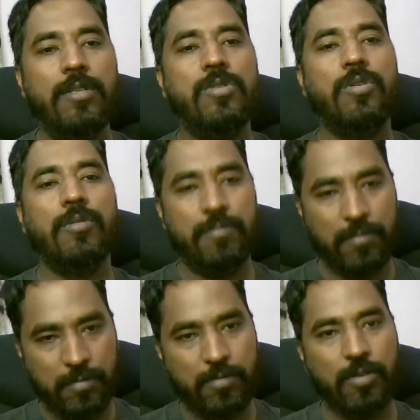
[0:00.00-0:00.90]
So
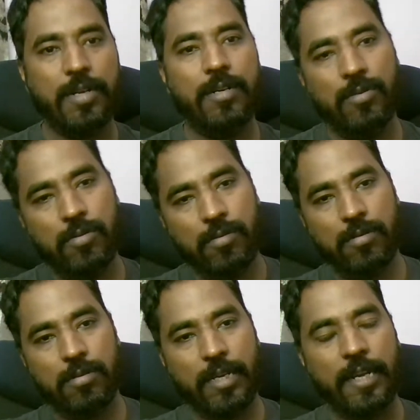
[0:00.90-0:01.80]
you can do
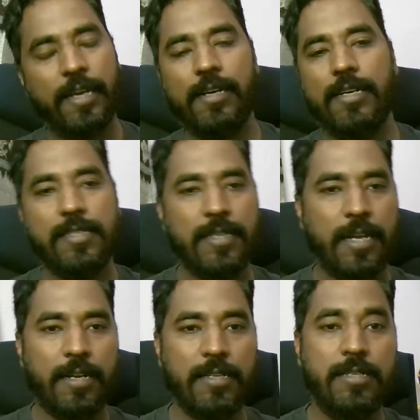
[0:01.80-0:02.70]
technical test
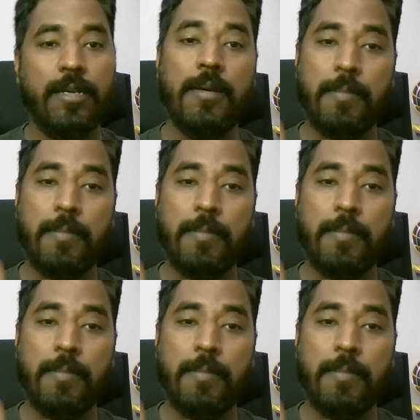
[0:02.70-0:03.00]
analyst.